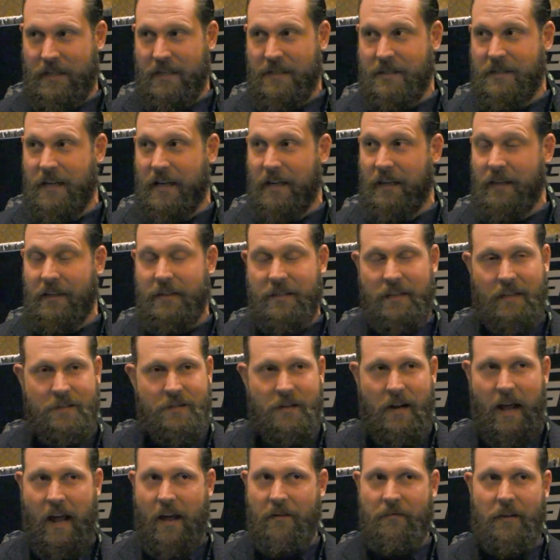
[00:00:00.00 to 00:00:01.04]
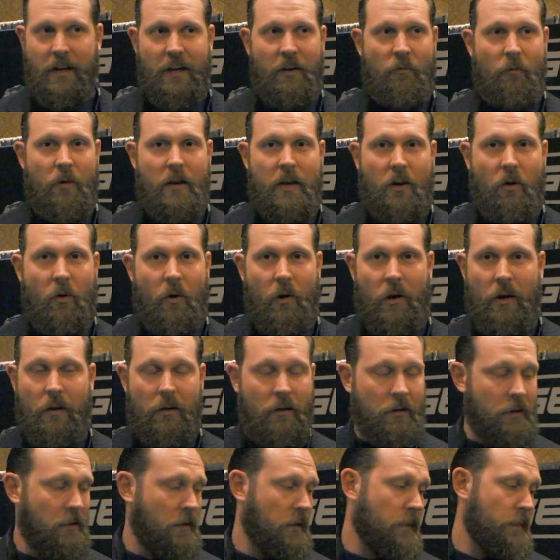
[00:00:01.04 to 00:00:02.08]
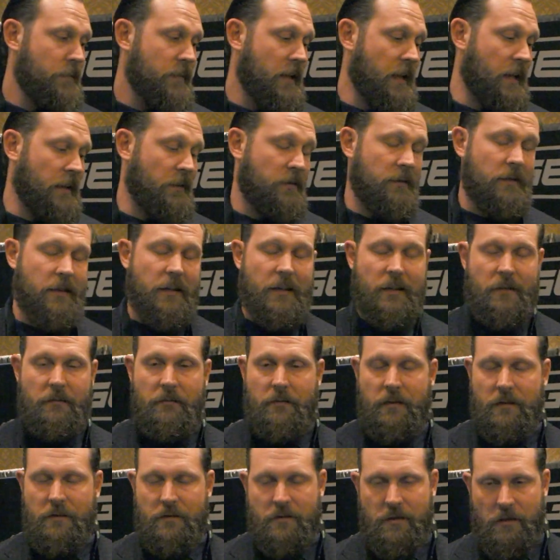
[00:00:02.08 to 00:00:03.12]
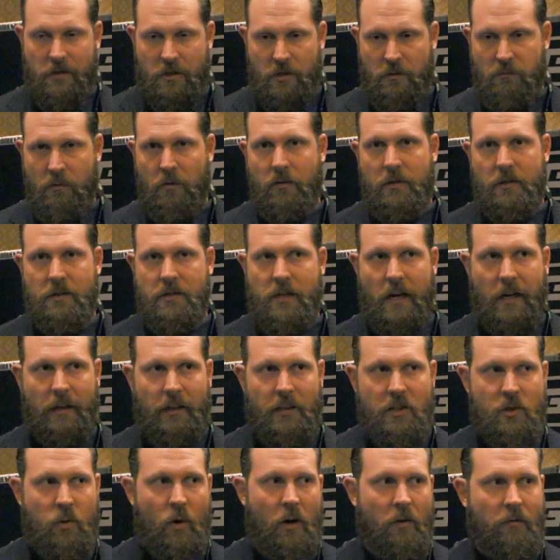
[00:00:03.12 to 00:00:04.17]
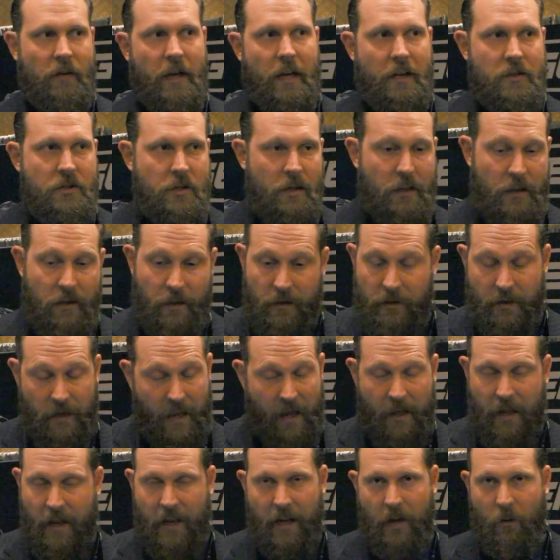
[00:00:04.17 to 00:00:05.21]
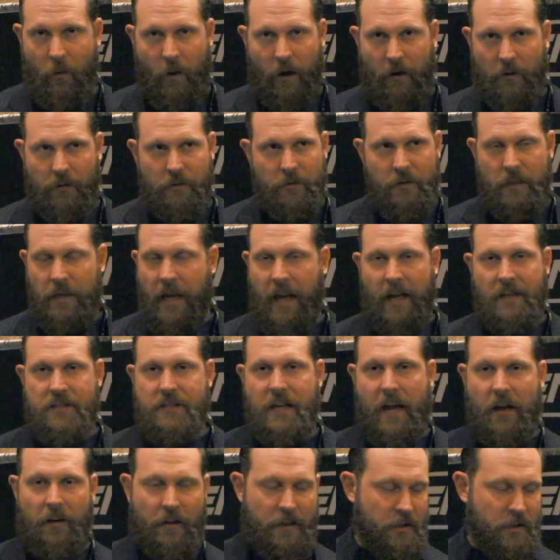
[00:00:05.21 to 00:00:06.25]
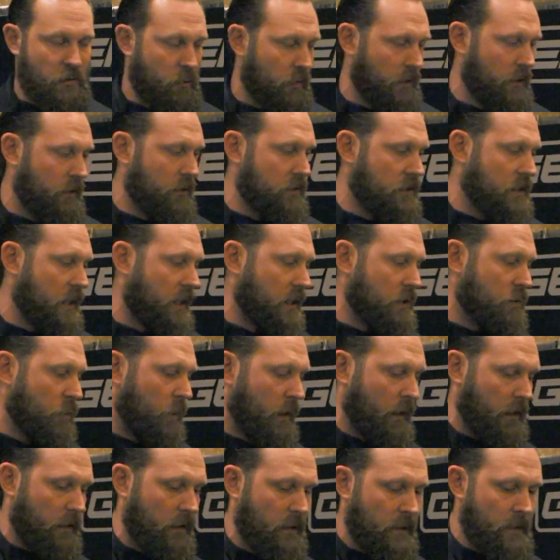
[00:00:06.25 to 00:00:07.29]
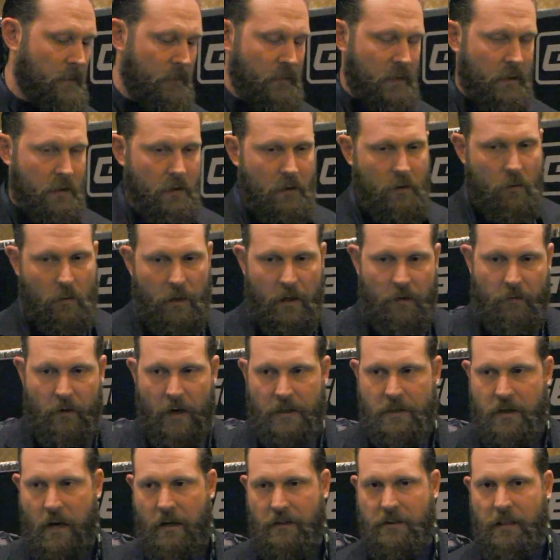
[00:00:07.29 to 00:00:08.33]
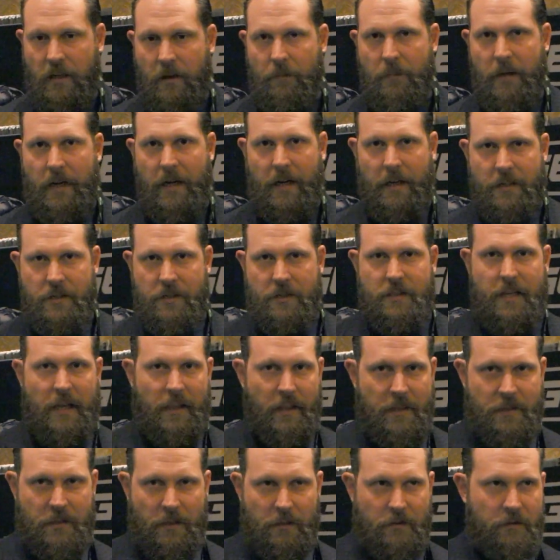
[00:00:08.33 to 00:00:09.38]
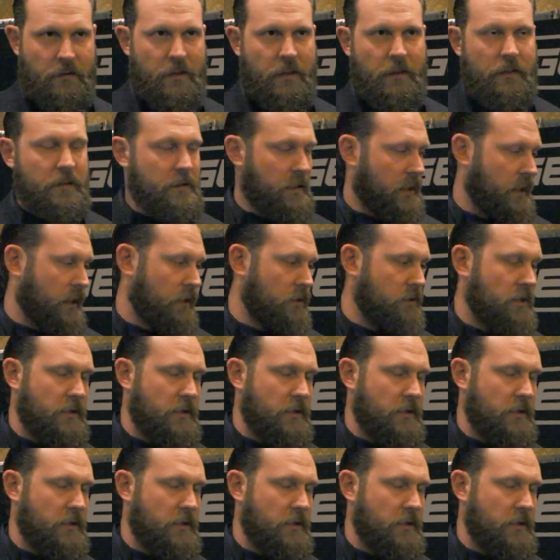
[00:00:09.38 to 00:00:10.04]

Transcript: This thing doesn't have any recoil. It is the smoothest cycling 12 gauge anywhere, hands down. It's one of those things where whenever I talk to anybody, I just say, listen, to hear